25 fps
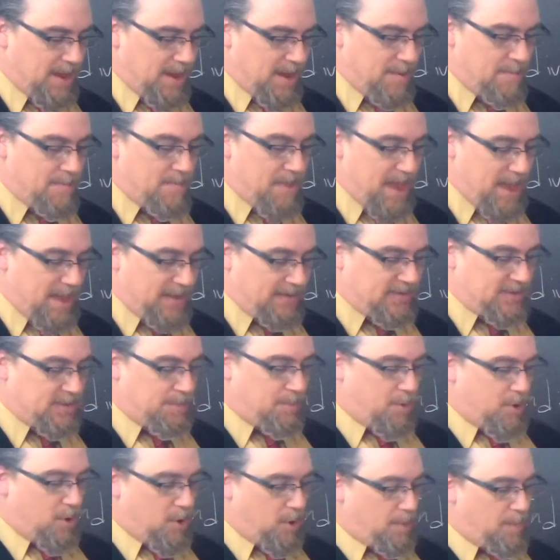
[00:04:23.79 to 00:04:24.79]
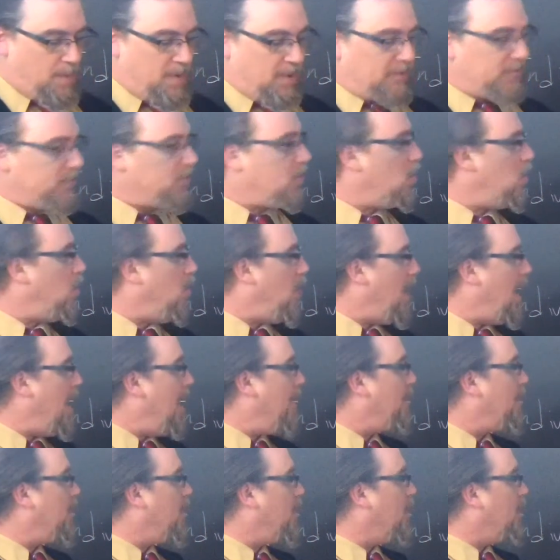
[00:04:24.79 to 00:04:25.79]
It makes the purpose qua
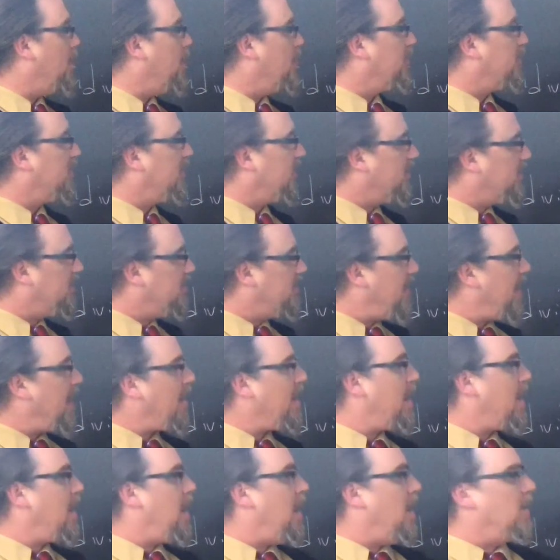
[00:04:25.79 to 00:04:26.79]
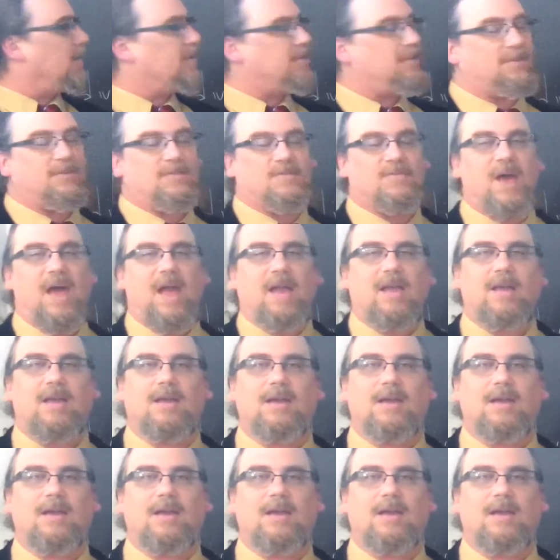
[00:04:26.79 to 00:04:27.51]
purpose, the Zweck als Zweck,